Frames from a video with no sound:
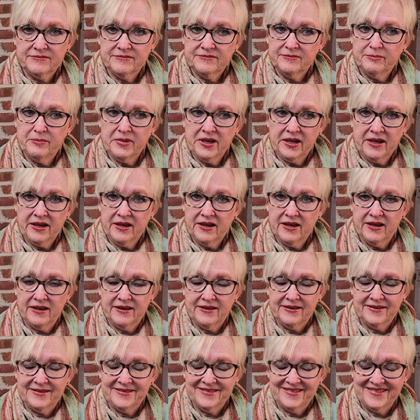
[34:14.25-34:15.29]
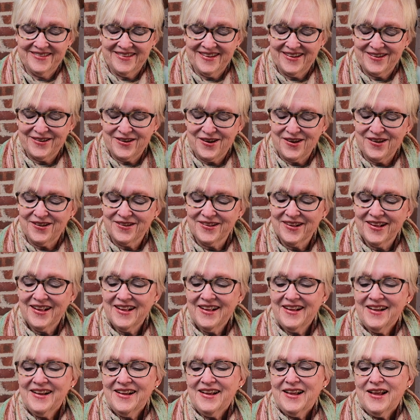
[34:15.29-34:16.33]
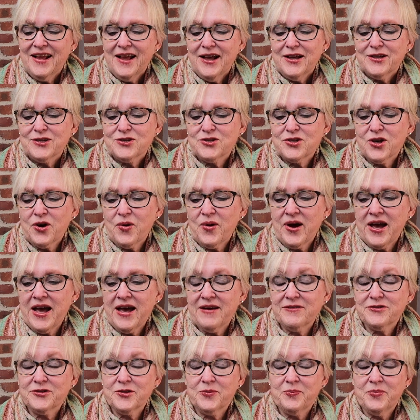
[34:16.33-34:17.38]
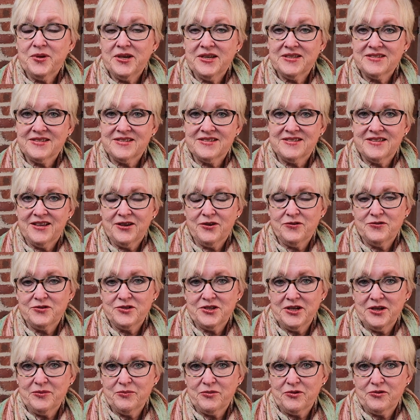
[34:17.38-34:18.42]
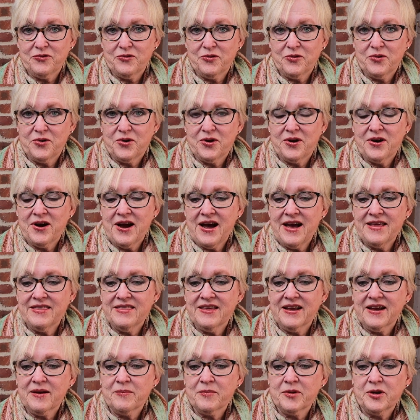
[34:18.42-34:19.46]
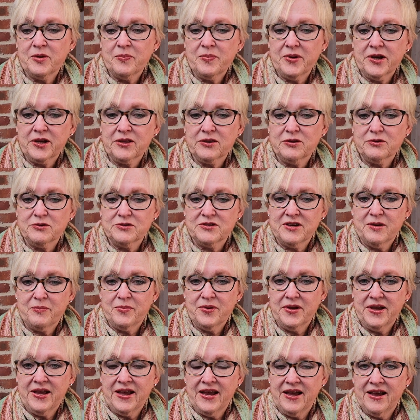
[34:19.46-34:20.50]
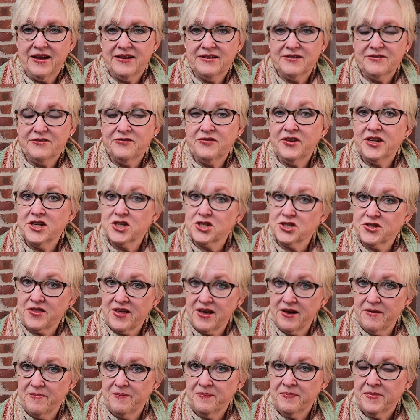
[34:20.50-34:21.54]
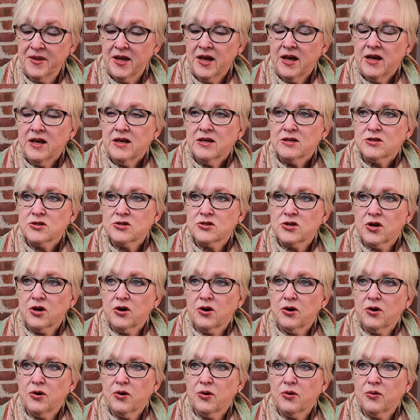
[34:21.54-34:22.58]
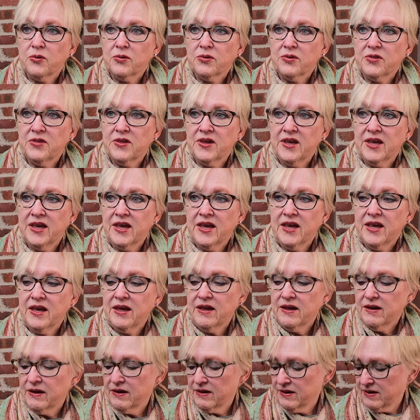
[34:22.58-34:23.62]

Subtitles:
me at all. So I have some pieces that you've seen before. I think I'm going to pick those up and finish them. So the